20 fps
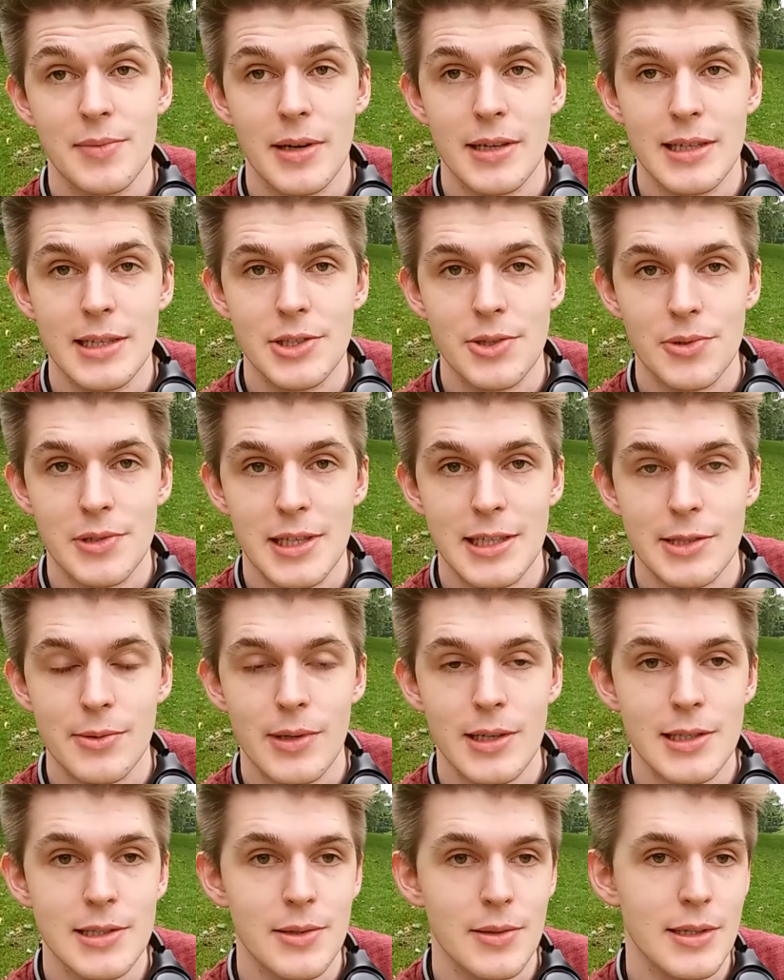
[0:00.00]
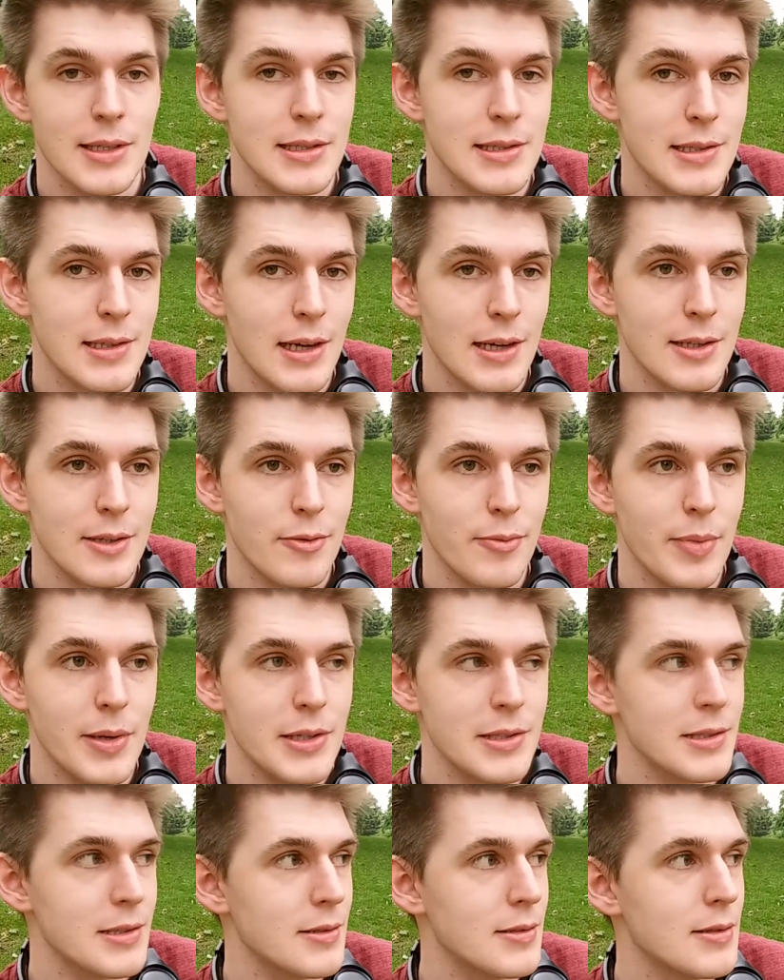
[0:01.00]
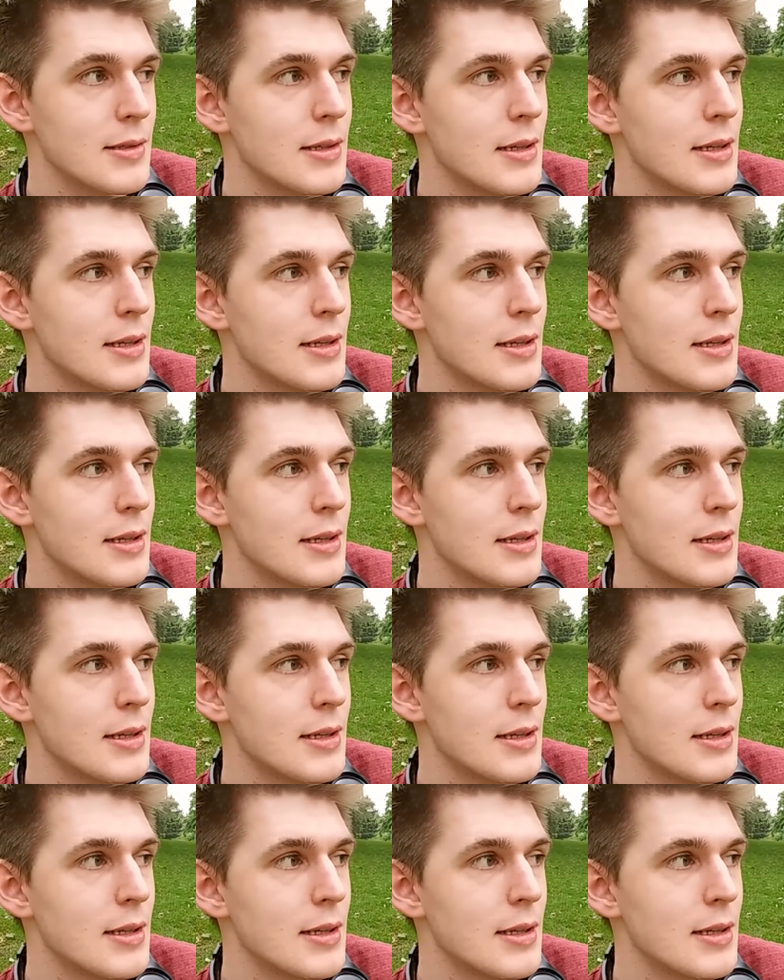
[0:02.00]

my initials anyway, so it is kind of personal.